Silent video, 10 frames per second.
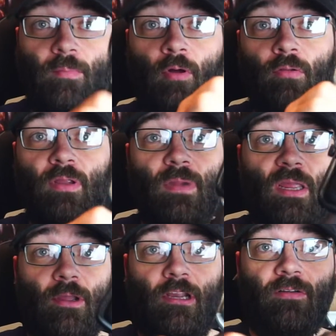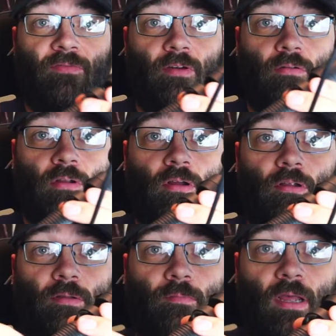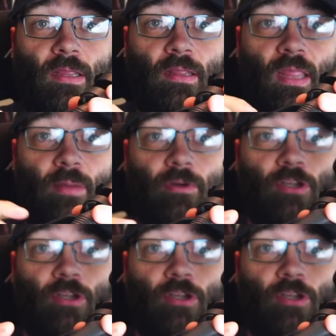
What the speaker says: I'm holding my microphone on my camera